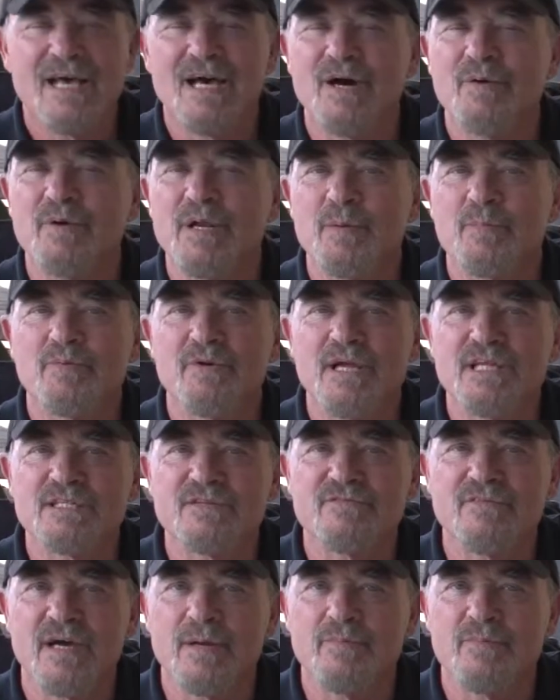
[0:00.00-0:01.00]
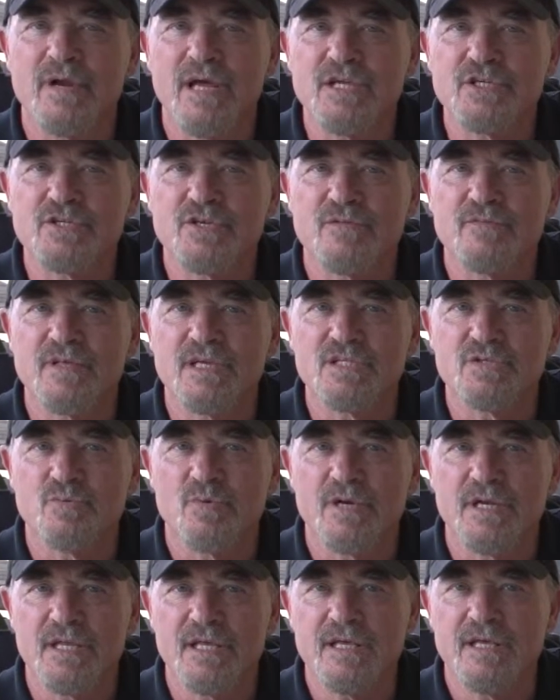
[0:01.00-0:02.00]
And when I press a vibration on this
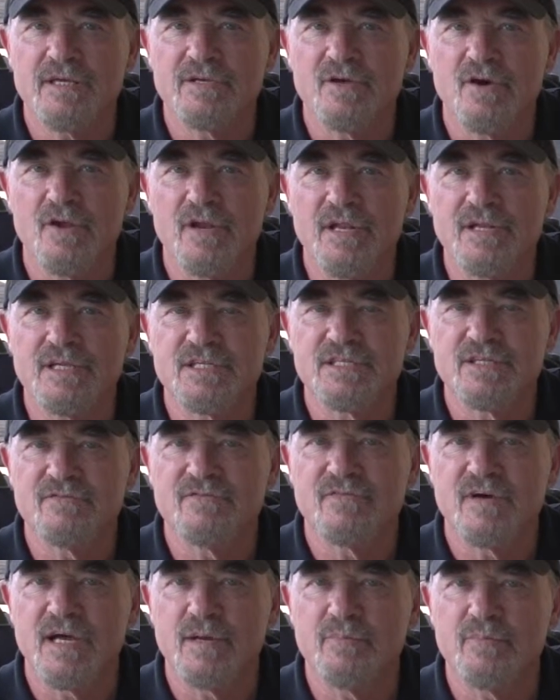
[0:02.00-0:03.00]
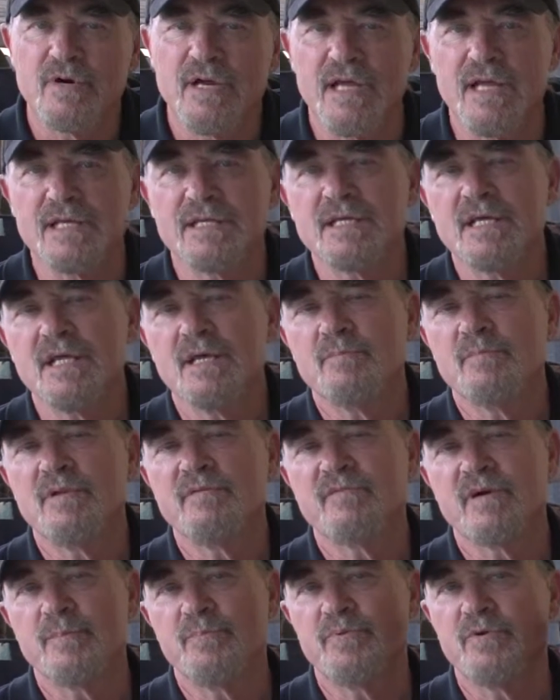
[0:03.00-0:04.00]
one here, not only does it vibrate, but
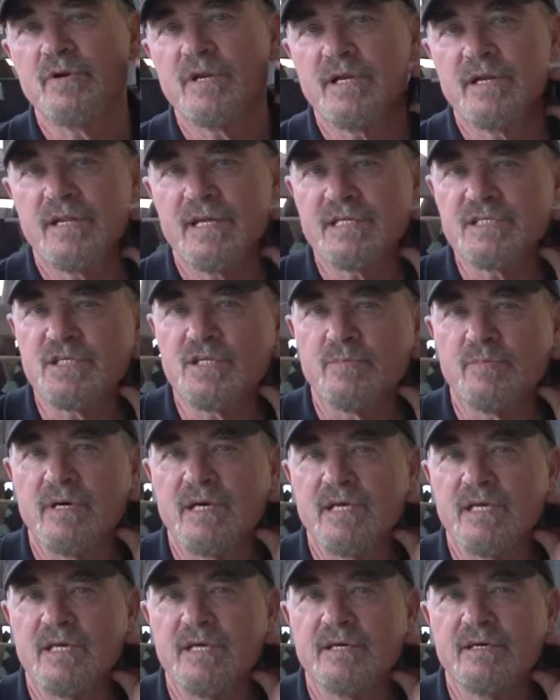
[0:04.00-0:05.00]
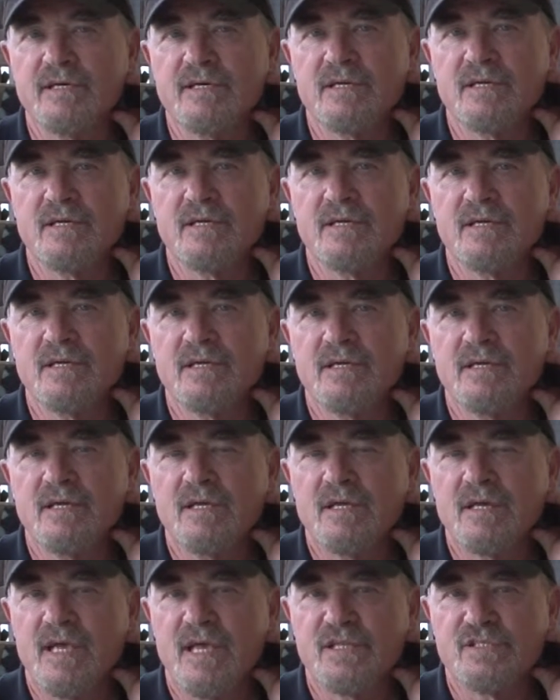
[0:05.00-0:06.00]
if I put it next to my ear,
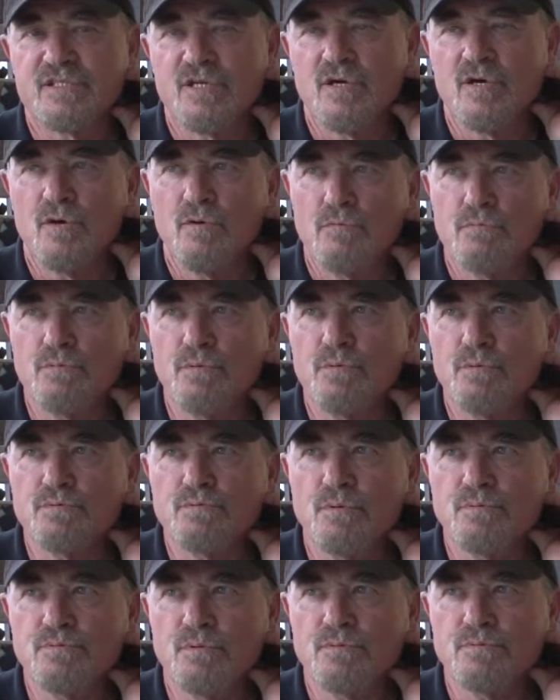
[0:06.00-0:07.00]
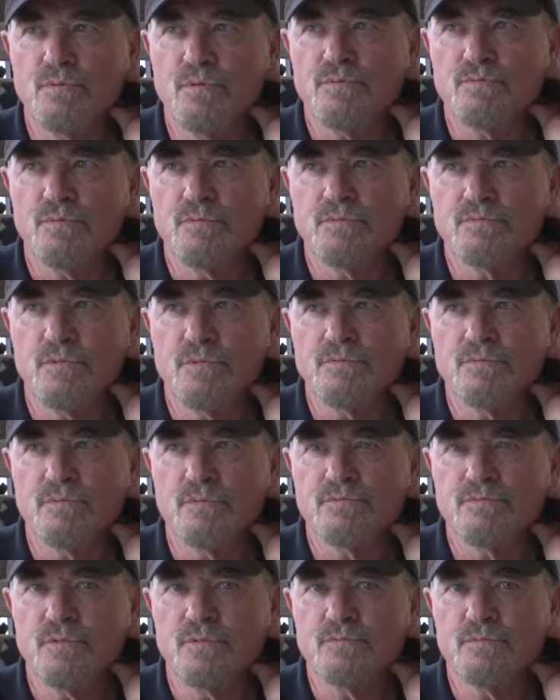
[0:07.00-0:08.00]
it's a
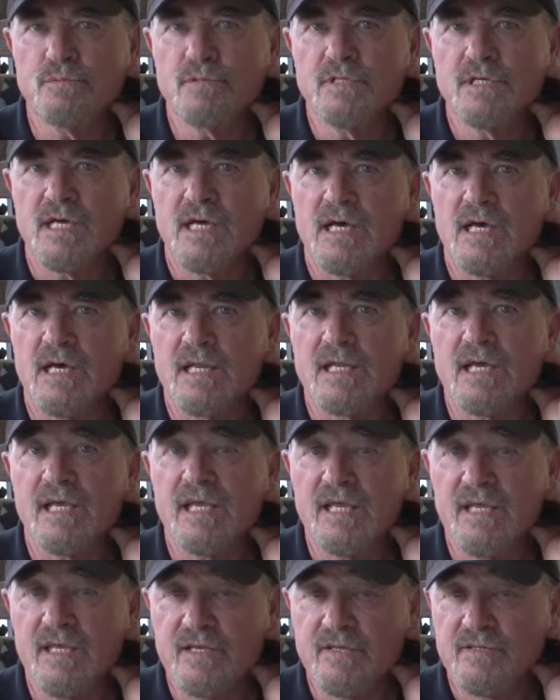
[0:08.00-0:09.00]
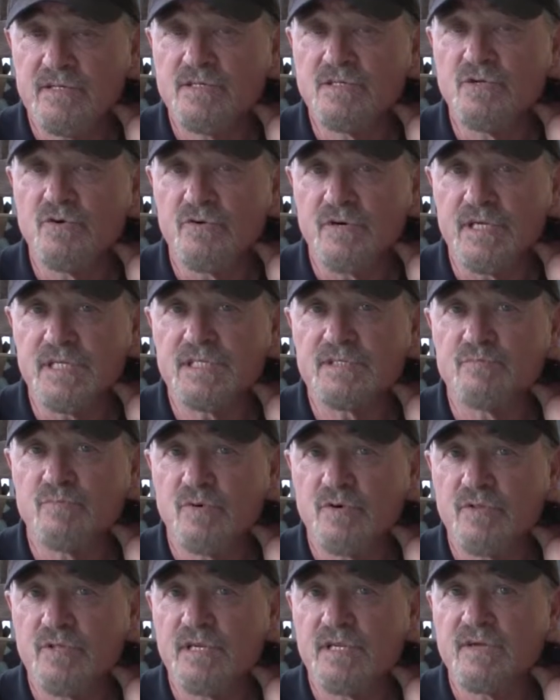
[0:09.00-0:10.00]
and I hear the noise
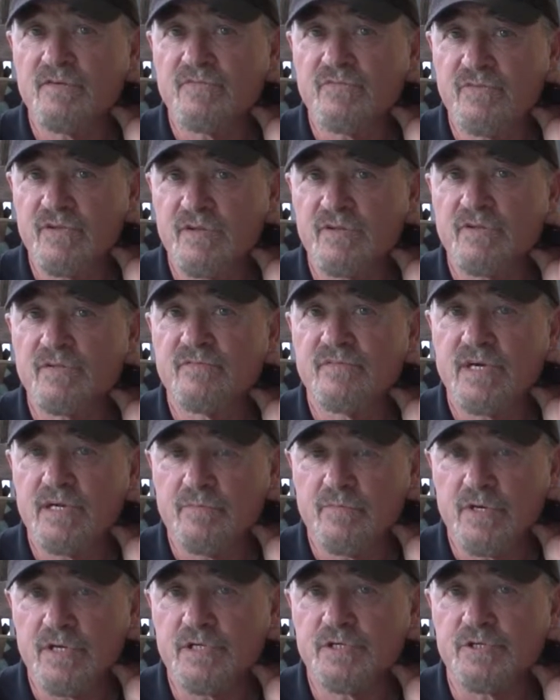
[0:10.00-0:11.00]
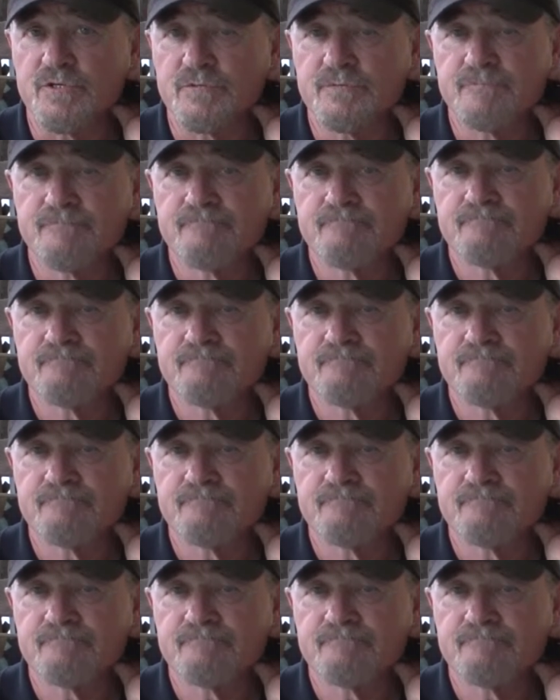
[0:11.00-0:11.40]
more than I feel the vibration.